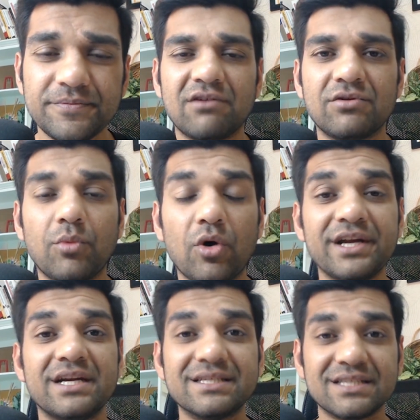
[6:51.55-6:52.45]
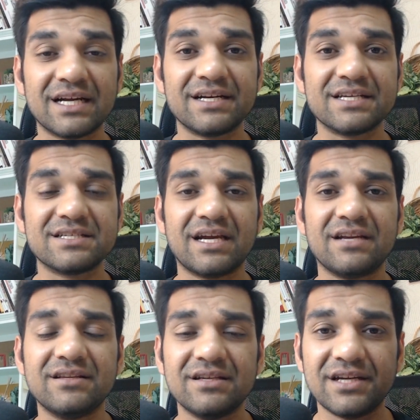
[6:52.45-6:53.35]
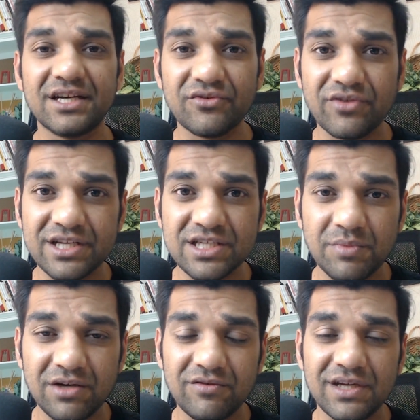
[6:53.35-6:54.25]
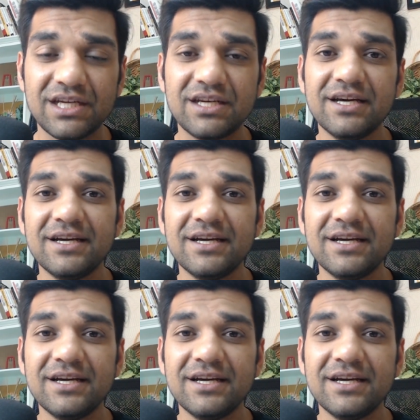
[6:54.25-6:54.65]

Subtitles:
Our body doesn't understand the difference between